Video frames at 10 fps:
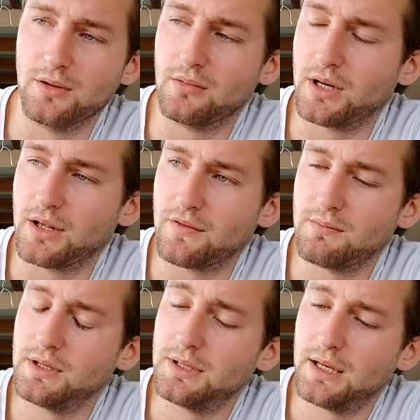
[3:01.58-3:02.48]
or whatever.
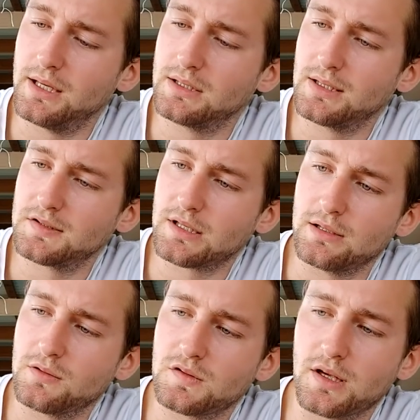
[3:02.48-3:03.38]
But no, it doesn't.
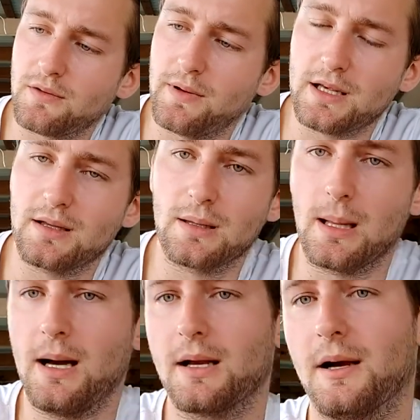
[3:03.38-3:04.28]
It looks like a regular
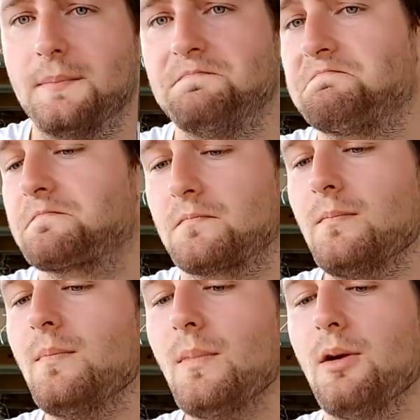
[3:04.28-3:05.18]
lager,
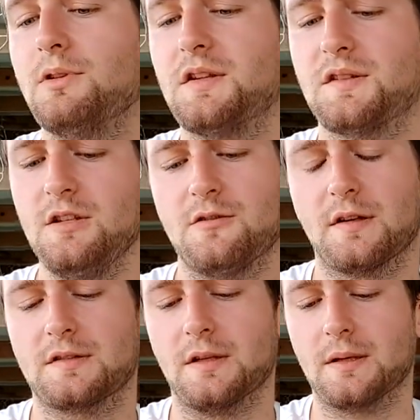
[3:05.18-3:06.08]
which is
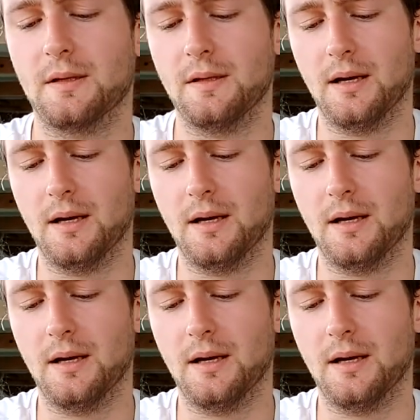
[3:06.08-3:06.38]
interesting.